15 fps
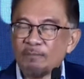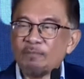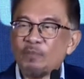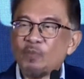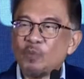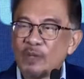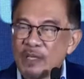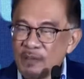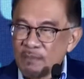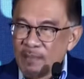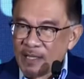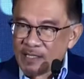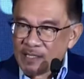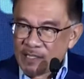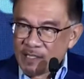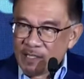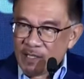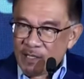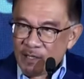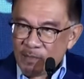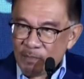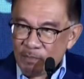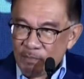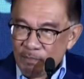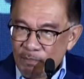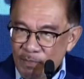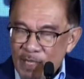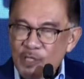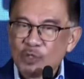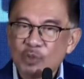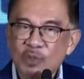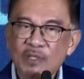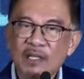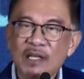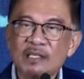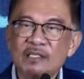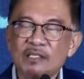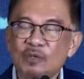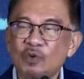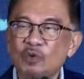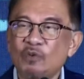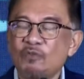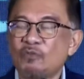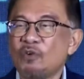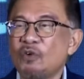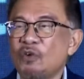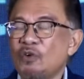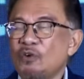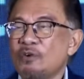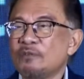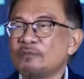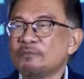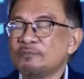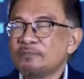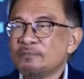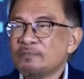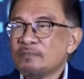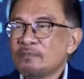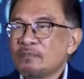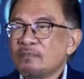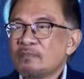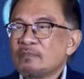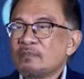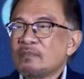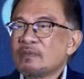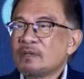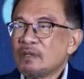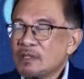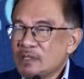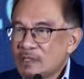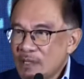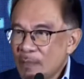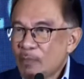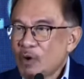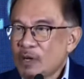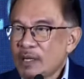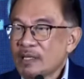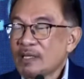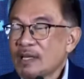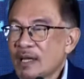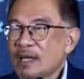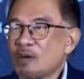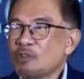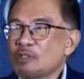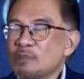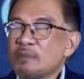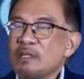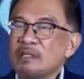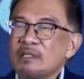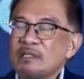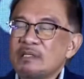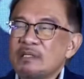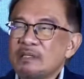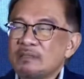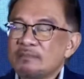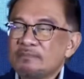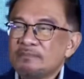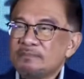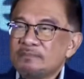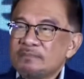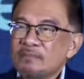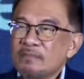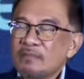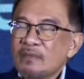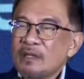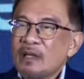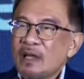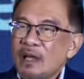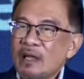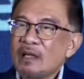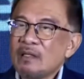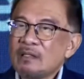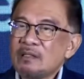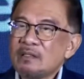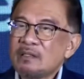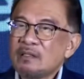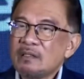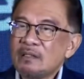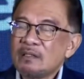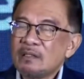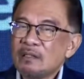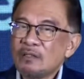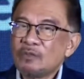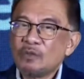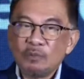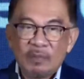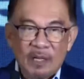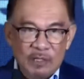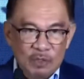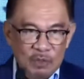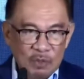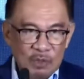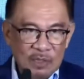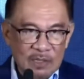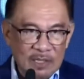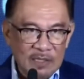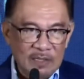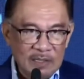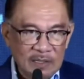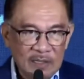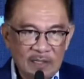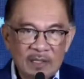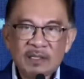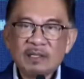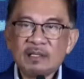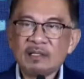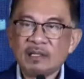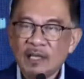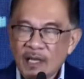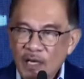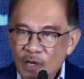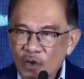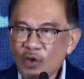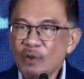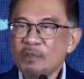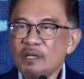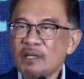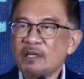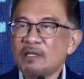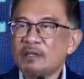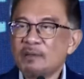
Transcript: We must make sure there is rule of law, democratic accountability, and to ensure that the economy